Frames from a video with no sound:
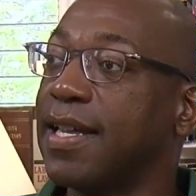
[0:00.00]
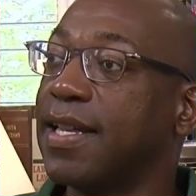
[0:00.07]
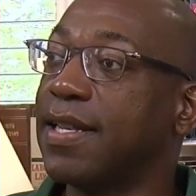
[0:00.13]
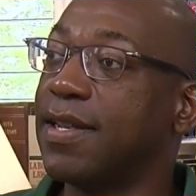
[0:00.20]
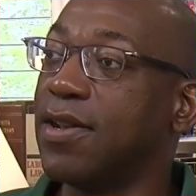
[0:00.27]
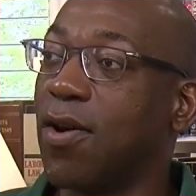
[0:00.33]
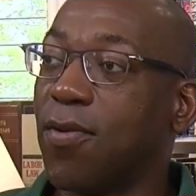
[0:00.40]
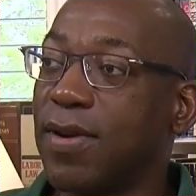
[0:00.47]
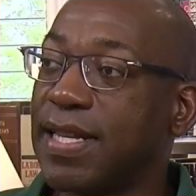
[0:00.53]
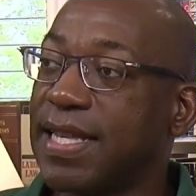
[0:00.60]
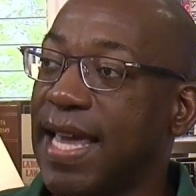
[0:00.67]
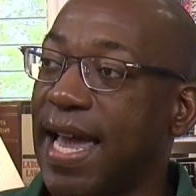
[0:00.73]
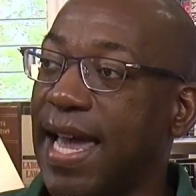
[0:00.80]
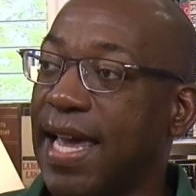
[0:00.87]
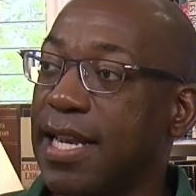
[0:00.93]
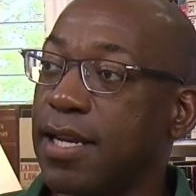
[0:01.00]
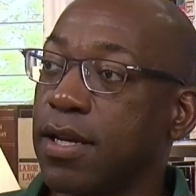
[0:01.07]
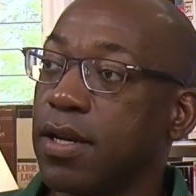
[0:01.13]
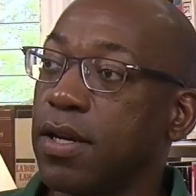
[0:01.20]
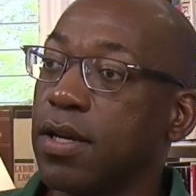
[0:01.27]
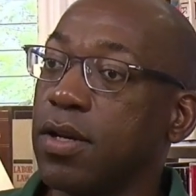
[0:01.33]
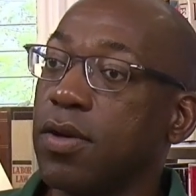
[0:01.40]
knowing that
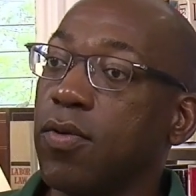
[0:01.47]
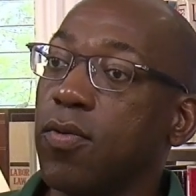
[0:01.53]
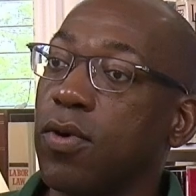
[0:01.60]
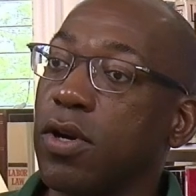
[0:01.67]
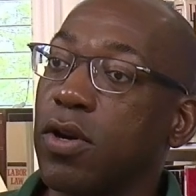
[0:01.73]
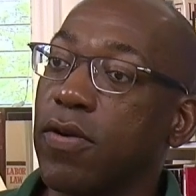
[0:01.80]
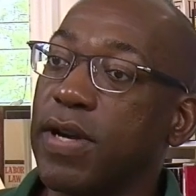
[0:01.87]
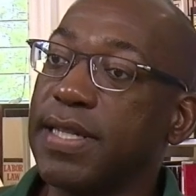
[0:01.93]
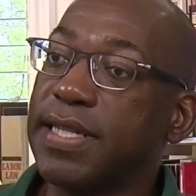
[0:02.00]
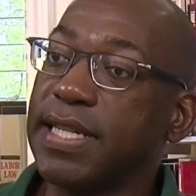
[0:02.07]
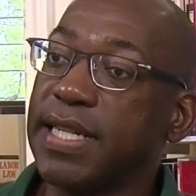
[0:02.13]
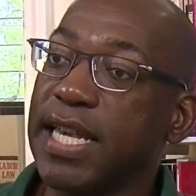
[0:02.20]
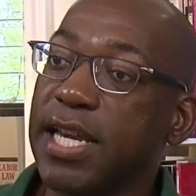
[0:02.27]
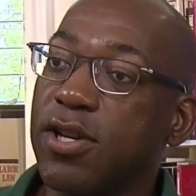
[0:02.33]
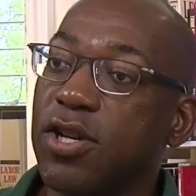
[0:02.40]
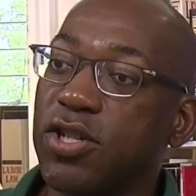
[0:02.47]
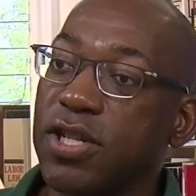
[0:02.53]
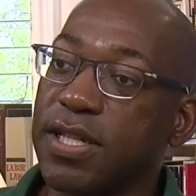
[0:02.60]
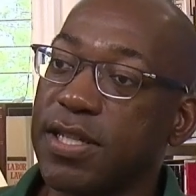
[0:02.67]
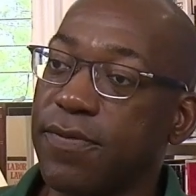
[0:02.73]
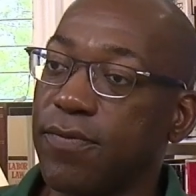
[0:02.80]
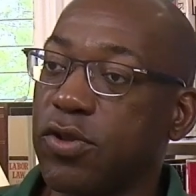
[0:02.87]
we're going to need
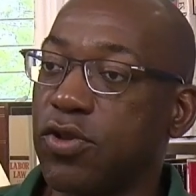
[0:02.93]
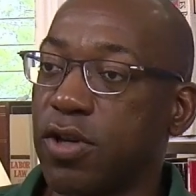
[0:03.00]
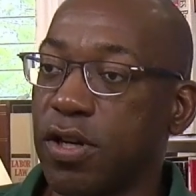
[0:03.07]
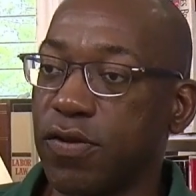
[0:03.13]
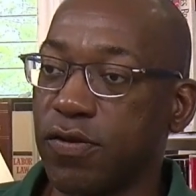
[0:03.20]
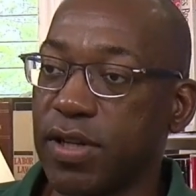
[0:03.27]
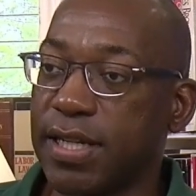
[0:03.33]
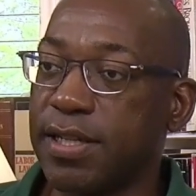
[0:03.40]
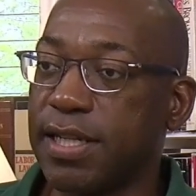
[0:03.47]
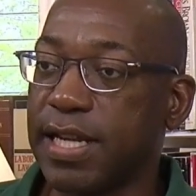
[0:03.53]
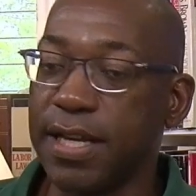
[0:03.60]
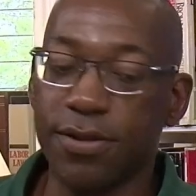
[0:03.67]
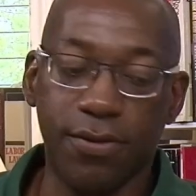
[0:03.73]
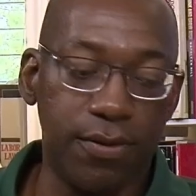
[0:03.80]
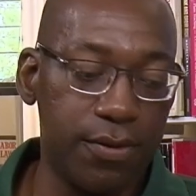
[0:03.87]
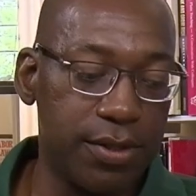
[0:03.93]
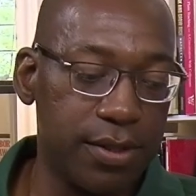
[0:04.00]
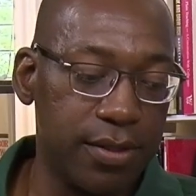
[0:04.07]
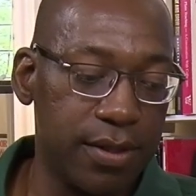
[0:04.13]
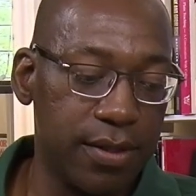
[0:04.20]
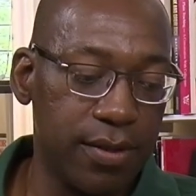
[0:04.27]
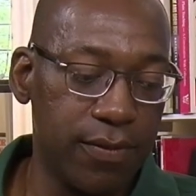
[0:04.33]
cushions and reserves for
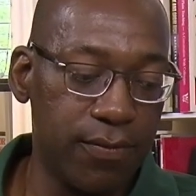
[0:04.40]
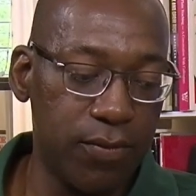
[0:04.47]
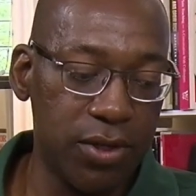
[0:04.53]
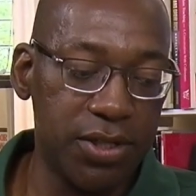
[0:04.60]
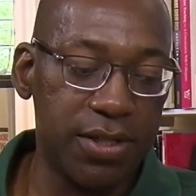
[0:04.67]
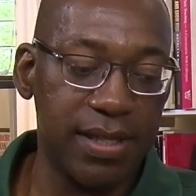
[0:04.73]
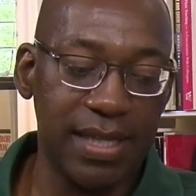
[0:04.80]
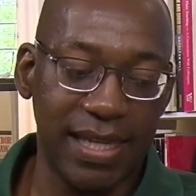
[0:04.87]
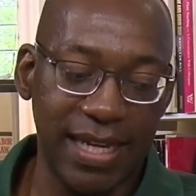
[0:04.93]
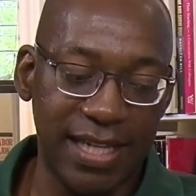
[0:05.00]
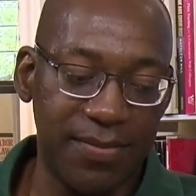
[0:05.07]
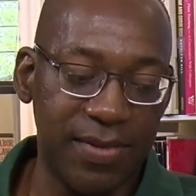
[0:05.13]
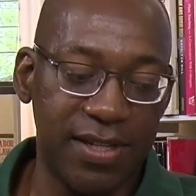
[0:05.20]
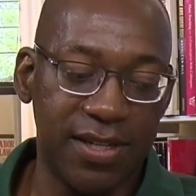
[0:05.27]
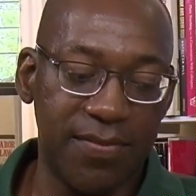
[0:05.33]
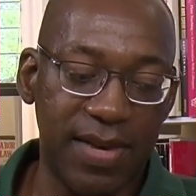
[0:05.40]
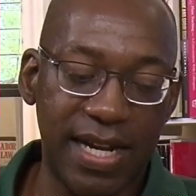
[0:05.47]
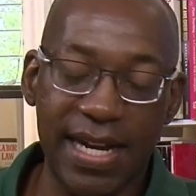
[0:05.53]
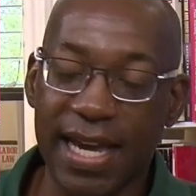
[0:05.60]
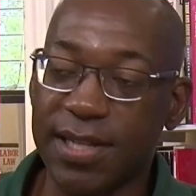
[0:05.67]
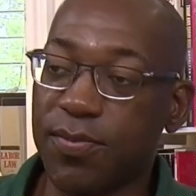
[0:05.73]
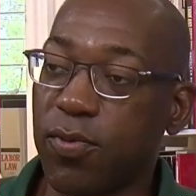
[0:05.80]
incidentals, which leads me to my
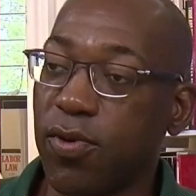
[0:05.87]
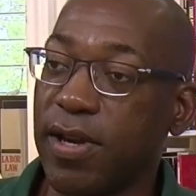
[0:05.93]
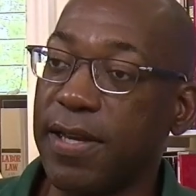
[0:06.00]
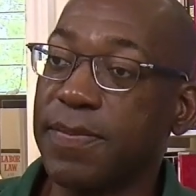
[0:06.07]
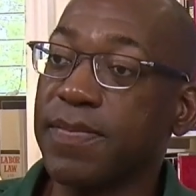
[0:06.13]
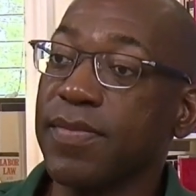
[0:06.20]
next point.